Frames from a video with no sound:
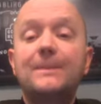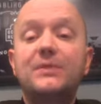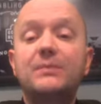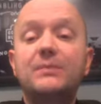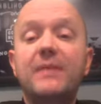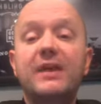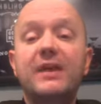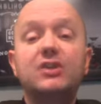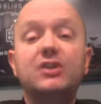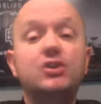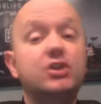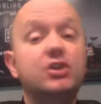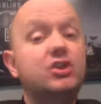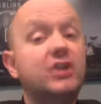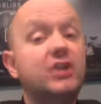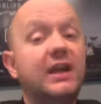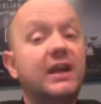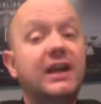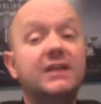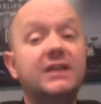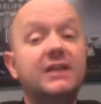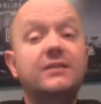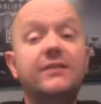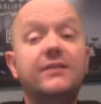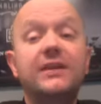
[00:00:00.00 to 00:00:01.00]
Make sure you
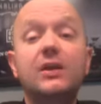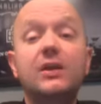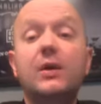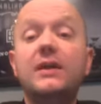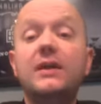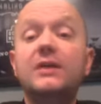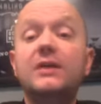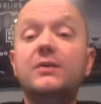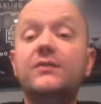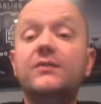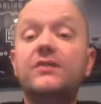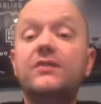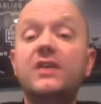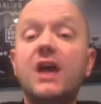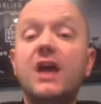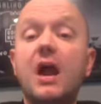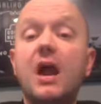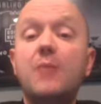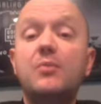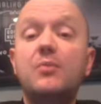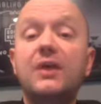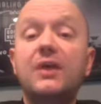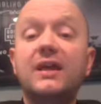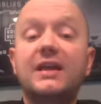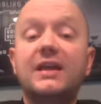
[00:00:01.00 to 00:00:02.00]
check out the video I did with
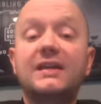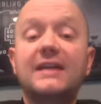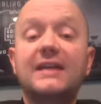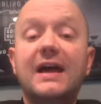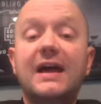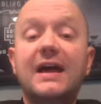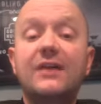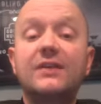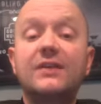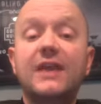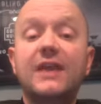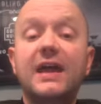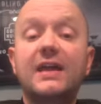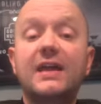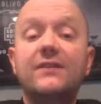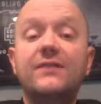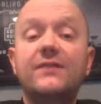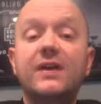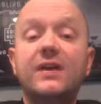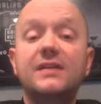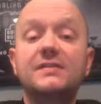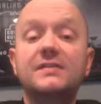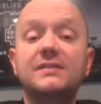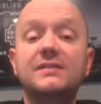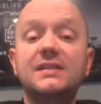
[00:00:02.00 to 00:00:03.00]
VR breaking down the
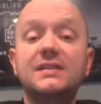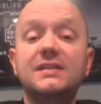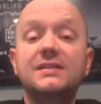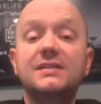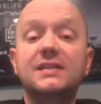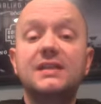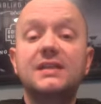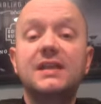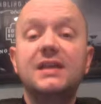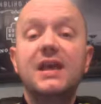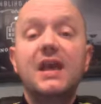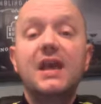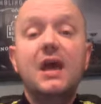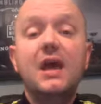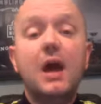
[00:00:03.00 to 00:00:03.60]
NFL season.